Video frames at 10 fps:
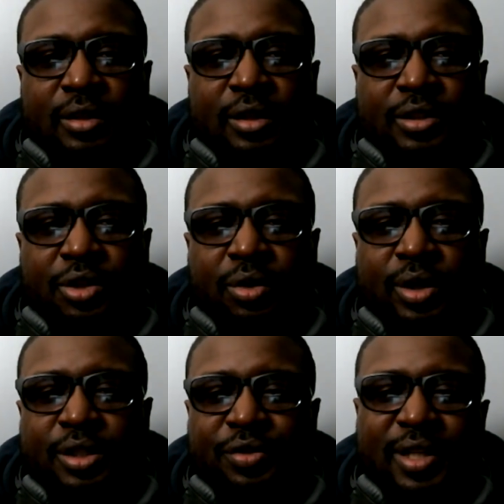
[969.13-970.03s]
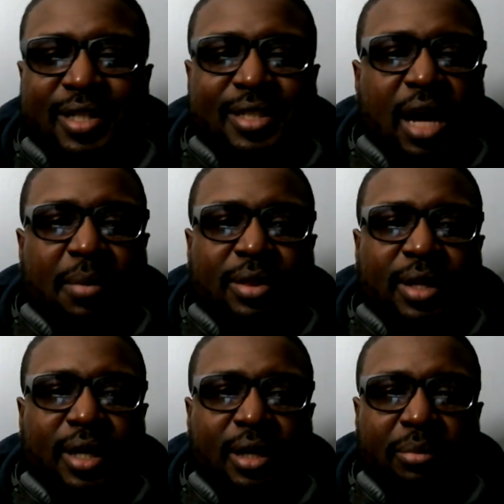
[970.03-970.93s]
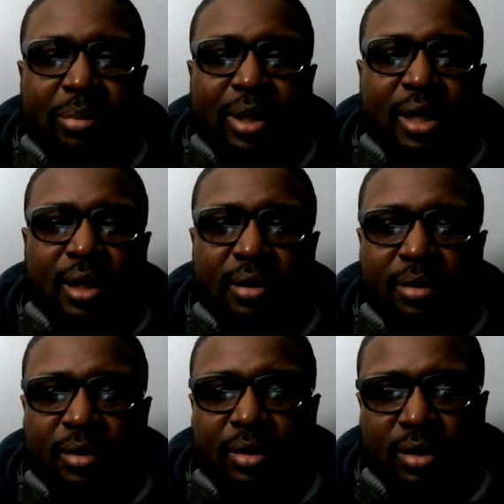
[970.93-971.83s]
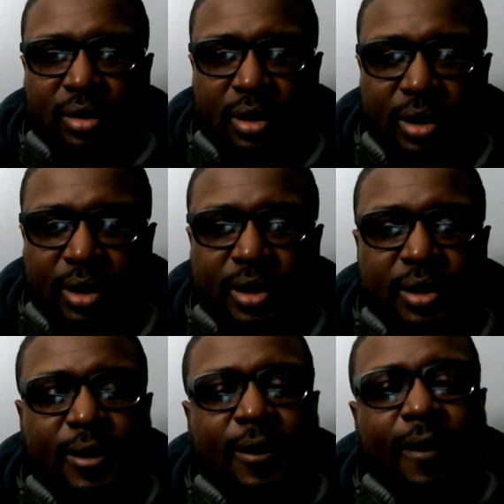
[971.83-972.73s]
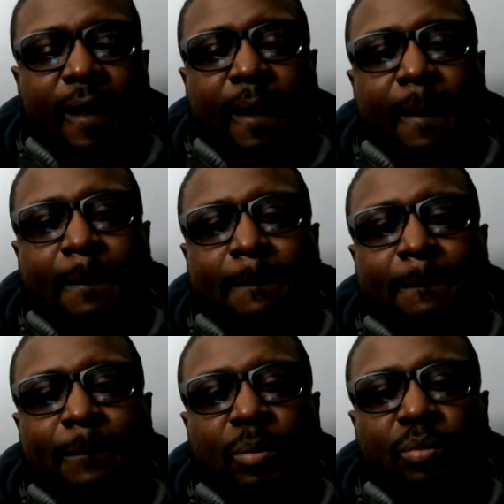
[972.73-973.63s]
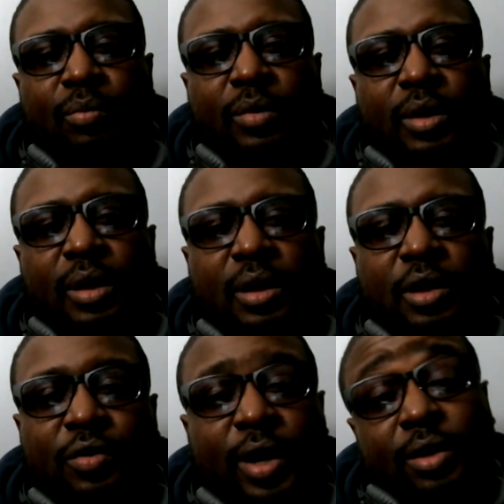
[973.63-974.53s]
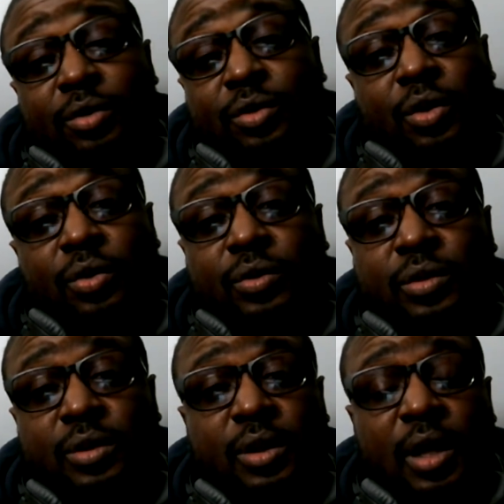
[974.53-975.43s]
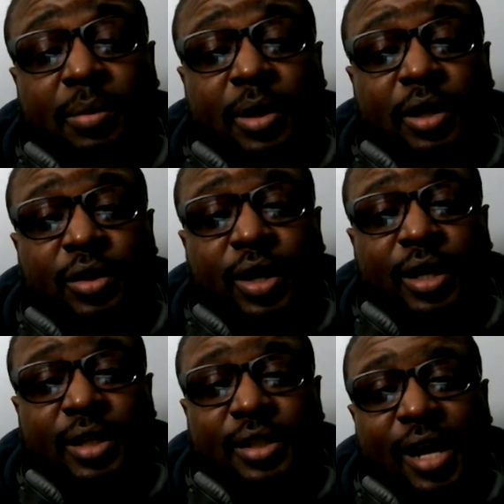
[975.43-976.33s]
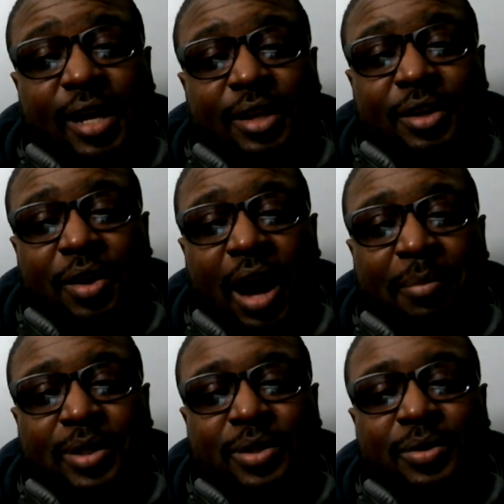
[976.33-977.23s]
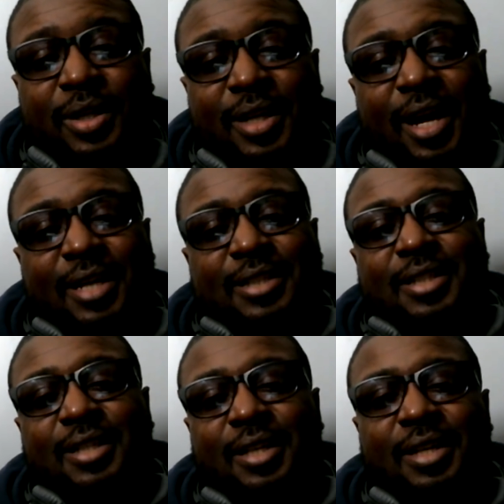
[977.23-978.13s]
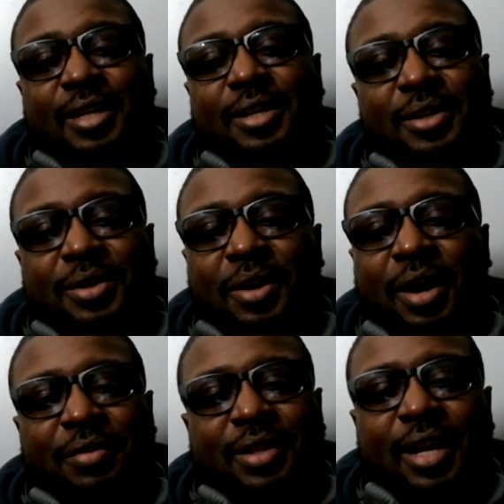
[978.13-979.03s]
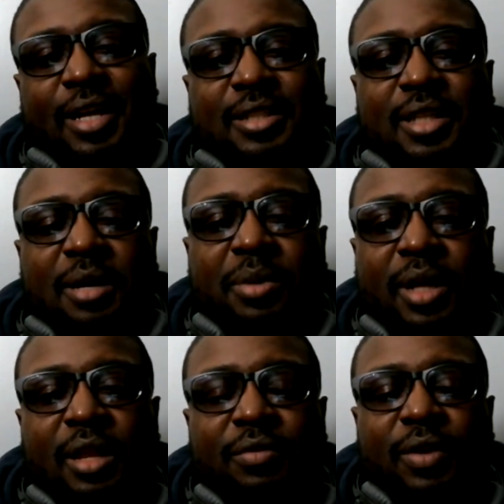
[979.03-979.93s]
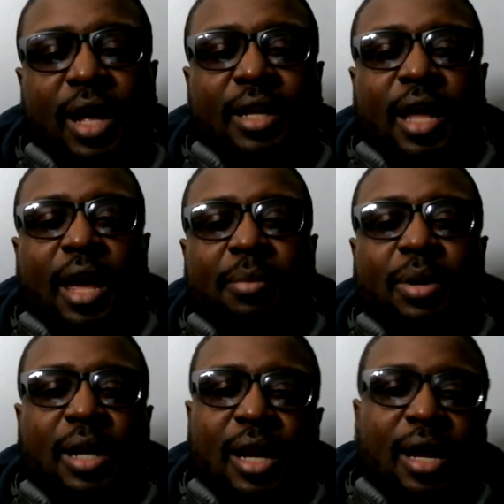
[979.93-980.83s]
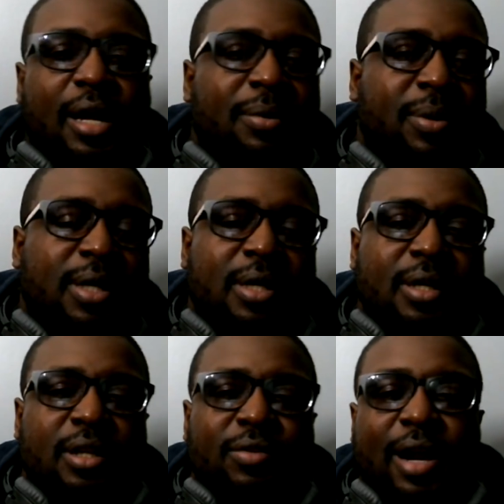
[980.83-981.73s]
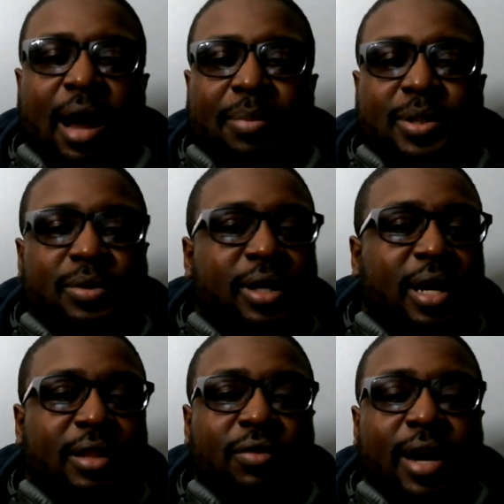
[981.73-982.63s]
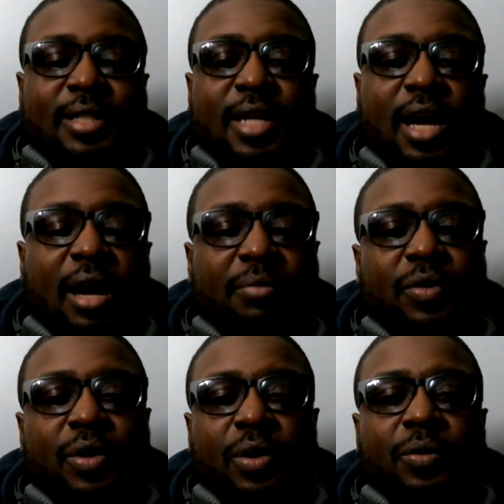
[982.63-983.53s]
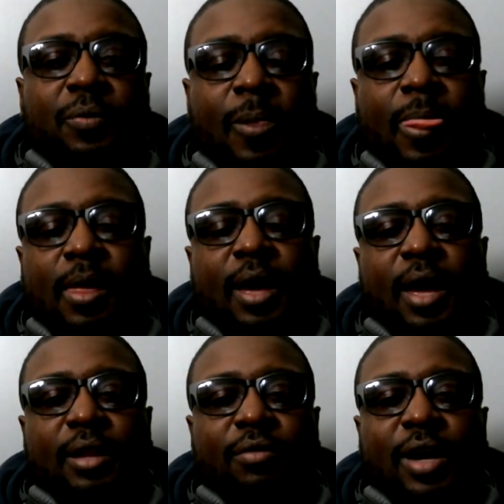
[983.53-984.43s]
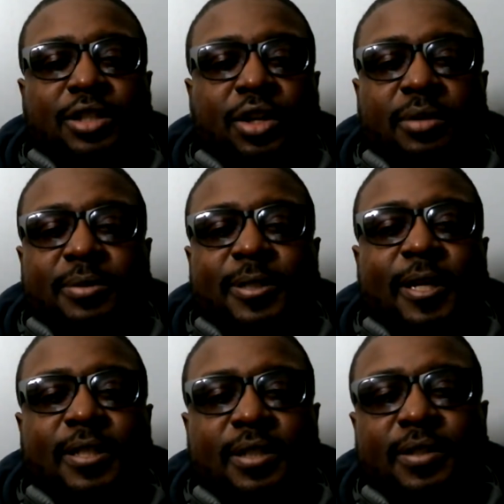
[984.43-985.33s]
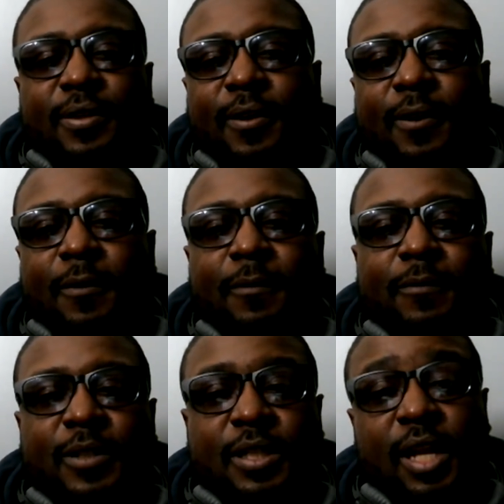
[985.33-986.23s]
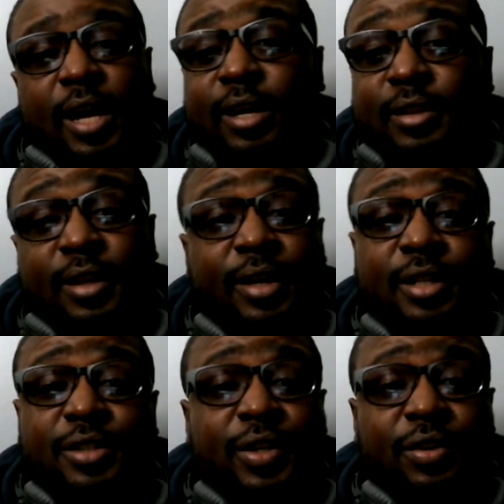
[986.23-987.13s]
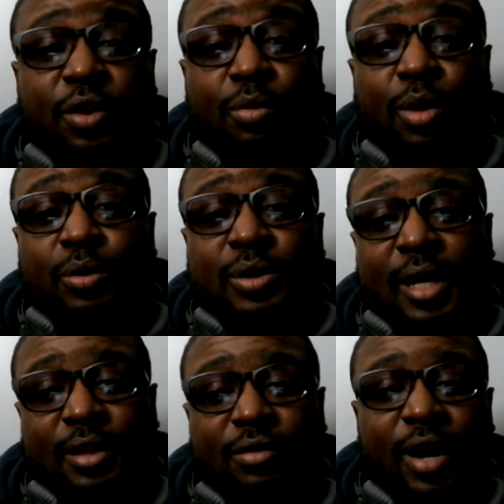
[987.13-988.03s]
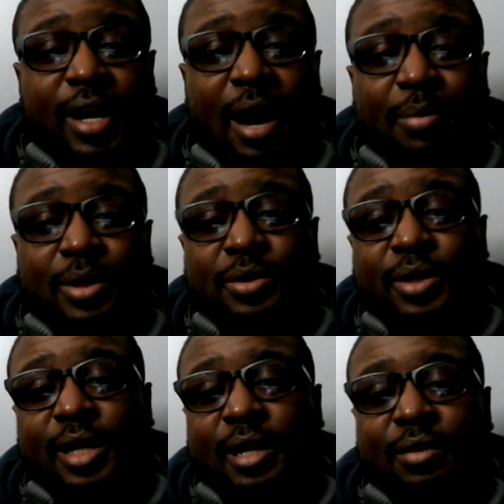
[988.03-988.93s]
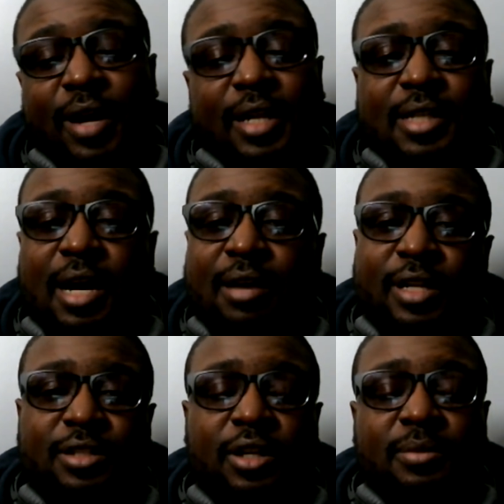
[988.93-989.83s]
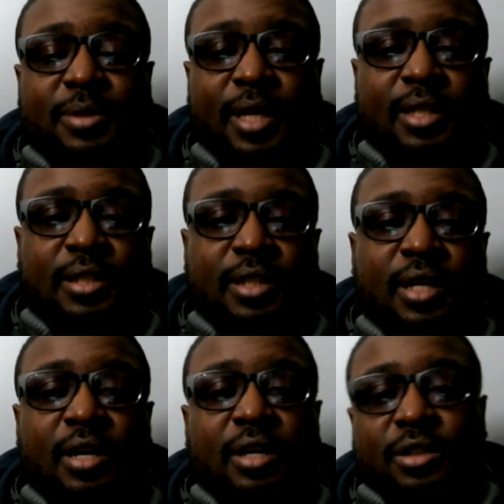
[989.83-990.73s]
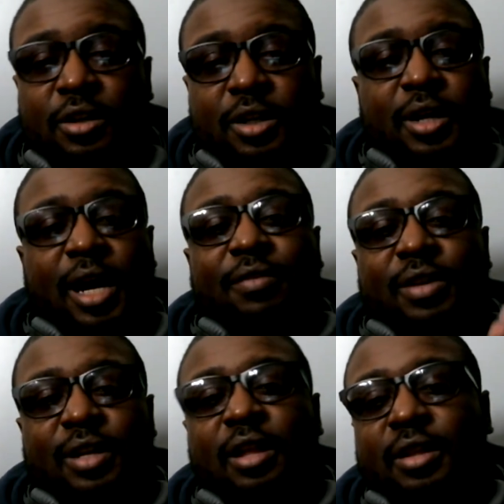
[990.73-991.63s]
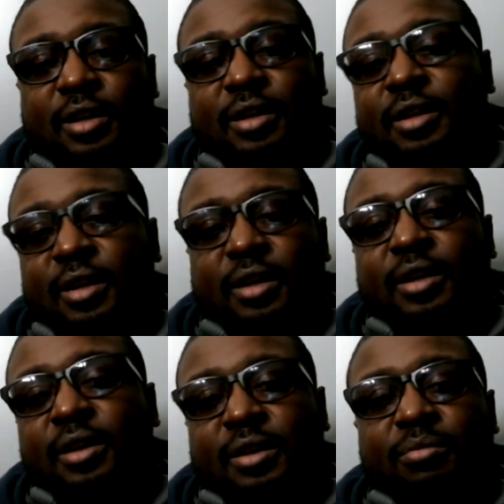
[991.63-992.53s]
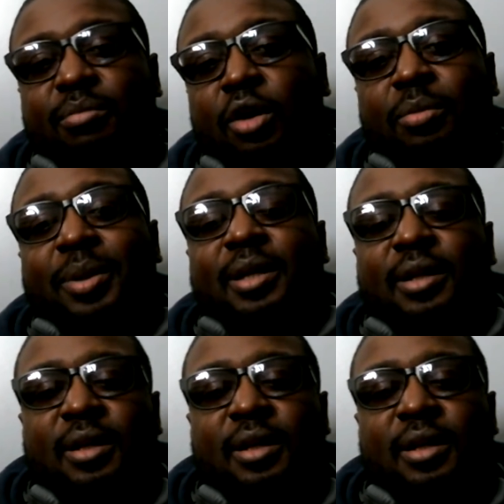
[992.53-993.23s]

shorten his release time, I think he can be good. Um, Great, who knows? I mean, great is like, opportunity has to, everything has to come together for that to happen. And the right opportunity at the right time, and the right circumstances, just like the injury to Romo was like the right opportunity at the right time, right circumstances. So he'll have another moment